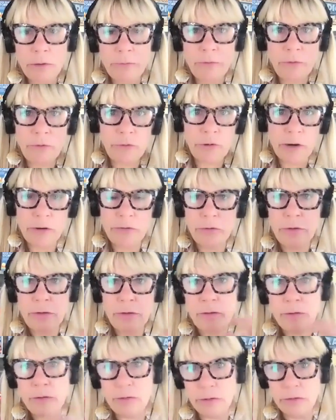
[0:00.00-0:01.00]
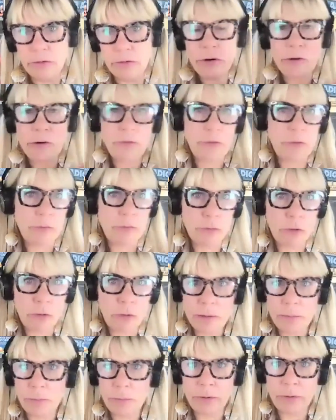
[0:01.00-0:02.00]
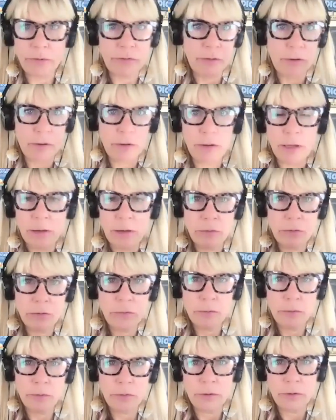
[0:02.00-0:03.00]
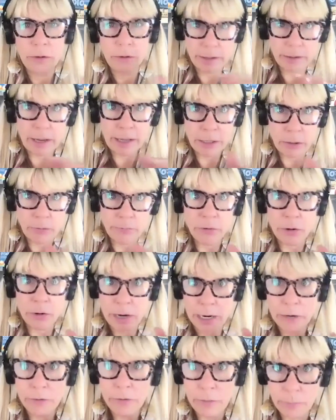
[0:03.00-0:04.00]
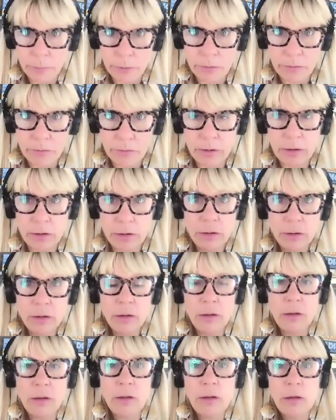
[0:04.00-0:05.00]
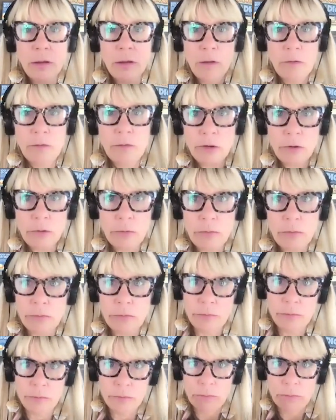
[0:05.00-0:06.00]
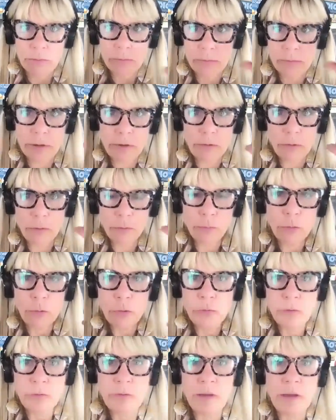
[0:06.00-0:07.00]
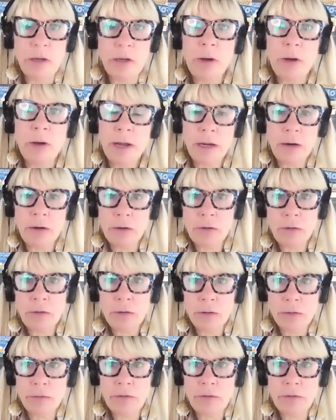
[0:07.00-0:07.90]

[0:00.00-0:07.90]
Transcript: You have a director, assistant director, enrollment person, like, or you have your hiring person so, what are the roles that you hired?